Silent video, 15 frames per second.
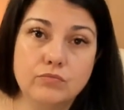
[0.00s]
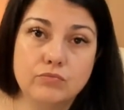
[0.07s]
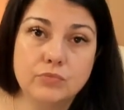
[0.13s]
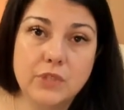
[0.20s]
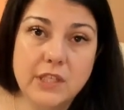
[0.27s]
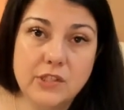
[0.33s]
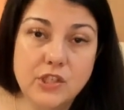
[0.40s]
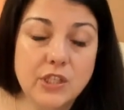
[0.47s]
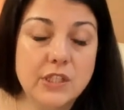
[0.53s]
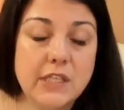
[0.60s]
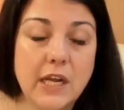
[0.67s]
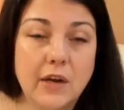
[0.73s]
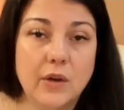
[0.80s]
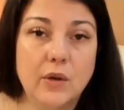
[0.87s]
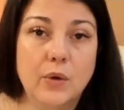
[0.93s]
teaching
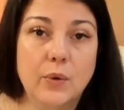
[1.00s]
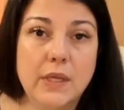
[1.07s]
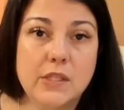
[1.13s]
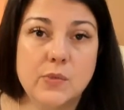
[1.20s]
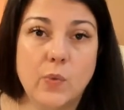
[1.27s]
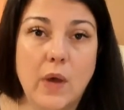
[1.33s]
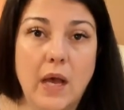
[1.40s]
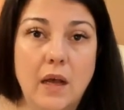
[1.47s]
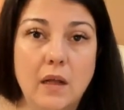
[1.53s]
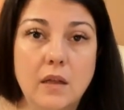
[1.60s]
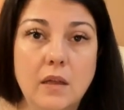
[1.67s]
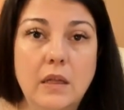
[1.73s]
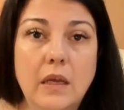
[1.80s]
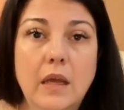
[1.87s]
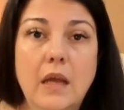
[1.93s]
tarot as
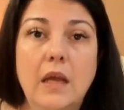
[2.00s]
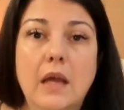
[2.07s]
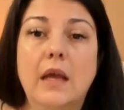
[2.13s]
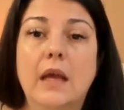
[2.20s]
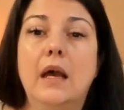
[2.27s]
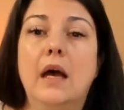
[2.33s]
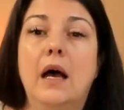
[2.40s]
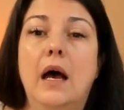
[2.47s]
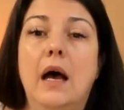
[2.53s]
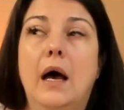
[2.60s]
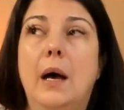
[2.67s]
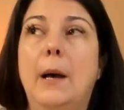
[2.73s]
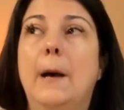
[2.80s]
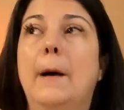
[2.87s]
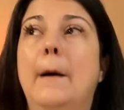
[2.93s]
well.
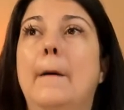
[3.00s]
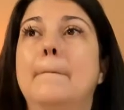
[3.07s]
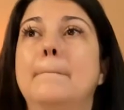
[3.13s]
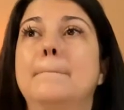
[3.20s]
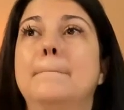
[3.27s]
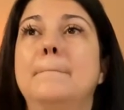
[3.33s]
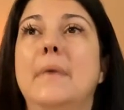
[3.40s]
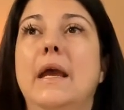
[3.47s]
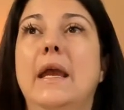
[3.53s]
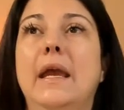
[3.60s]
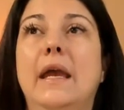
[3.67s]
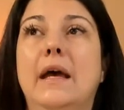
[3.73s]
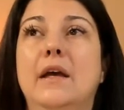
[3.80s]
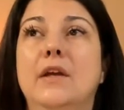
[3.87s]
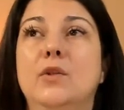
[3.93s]

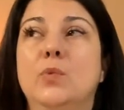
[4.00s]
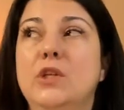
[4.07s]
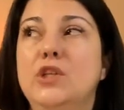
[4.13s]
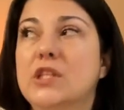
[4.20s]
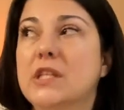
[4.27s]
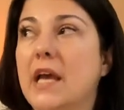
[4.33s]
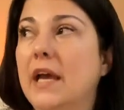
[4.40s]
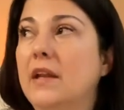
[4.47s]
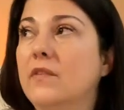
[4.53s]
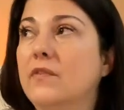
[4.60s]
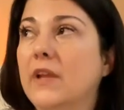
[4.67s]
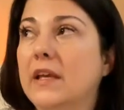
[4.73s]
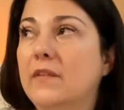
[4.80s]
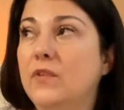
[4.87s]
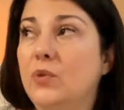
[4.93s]
And we just kind of
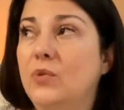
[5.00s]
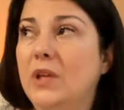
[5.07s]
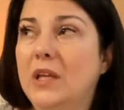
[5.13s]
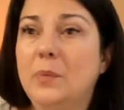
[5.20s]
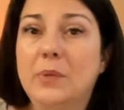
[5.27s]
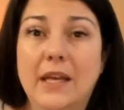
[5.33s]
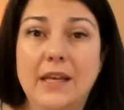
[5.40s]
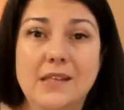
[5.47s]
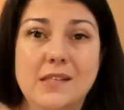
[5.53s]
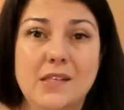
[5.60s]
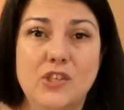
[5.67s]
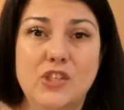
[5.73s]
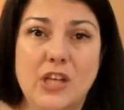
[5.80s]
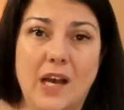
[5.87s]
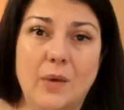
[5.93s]
like, if you need a place
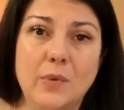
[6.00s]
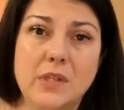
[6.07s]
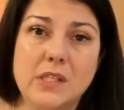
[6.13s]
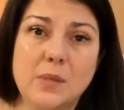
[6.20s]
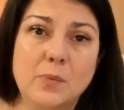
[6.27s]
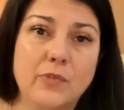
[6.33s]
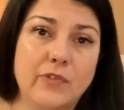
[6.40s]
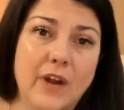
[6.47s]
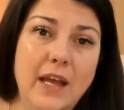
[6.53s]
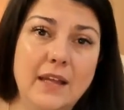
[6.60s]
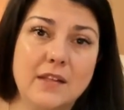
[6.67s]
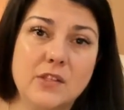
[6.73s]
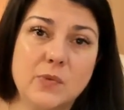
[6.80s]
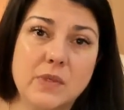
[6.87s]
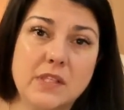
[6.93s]
to chat with some
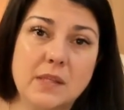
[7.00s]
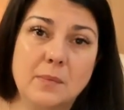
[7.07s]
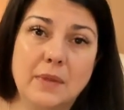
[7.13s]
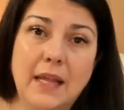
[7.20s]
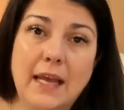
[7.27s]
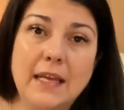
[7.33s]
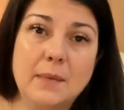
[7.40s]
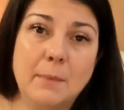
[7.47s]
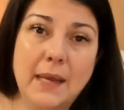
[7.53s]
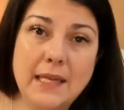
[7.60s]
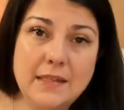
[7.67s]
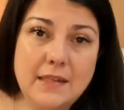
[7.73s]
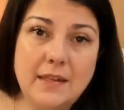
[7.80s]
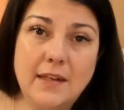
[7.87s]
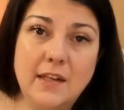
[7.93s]
friends, with some
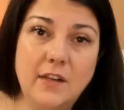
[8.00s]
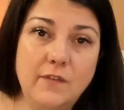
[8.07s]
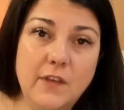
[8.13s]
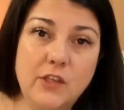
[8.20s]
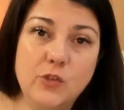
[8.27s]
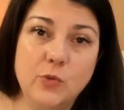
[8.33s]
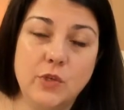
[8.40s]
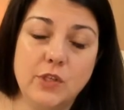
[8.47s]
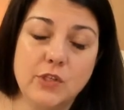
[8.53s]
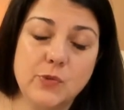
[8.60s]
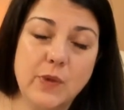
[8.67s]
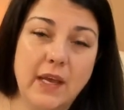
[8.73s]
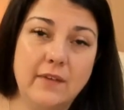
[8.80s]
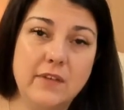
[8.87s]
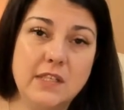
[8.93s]
like-minded individuals,
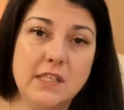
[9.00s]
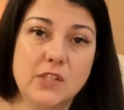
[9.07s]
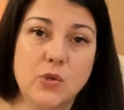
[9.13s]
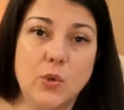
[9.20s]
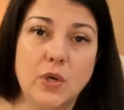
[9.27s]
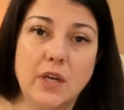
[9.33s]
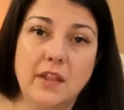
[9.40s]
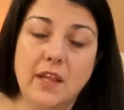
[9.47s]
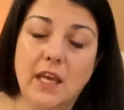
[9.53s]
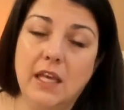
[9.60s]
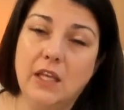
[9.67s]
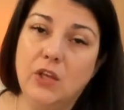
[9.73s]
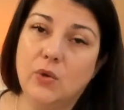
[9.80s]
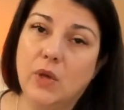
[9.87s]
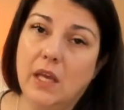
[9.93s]
we have a Discord
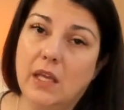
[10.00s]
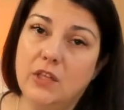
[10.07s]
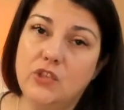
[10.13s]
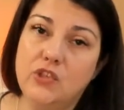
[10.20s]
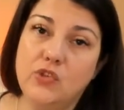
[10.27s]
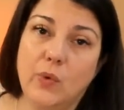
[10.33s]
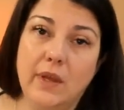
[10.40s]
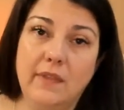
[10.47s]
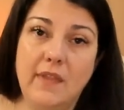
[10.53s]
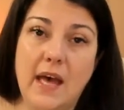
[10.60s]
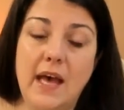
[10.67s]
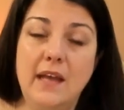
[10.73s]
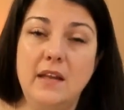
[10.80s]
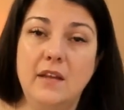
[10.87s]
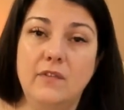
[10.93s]
thing. You can join
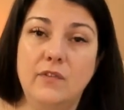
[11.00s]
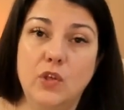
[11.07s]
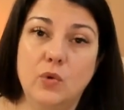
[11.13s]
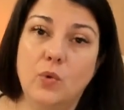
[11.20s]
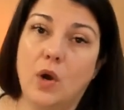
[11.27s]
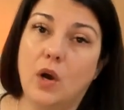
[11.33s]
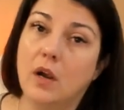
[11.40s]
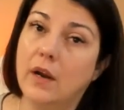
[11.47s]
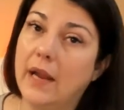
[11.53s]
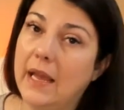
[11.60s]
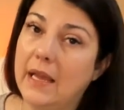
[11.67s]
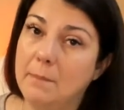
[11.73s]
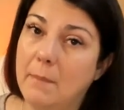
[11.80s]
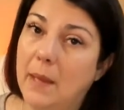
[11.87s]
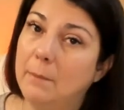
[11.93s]
that if you are
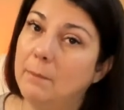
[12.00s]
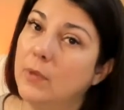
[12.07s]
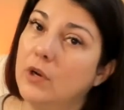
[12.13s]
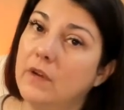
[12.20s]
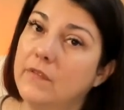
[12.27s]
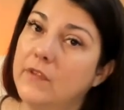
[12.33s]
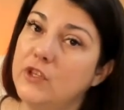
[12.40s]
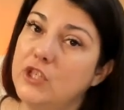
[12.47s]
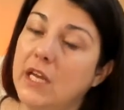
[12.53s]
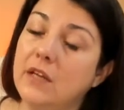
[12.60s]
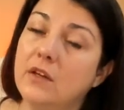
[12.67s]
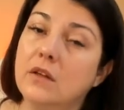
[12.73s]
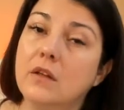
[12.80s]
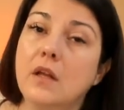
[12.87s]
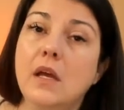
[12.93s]
a member of the channel.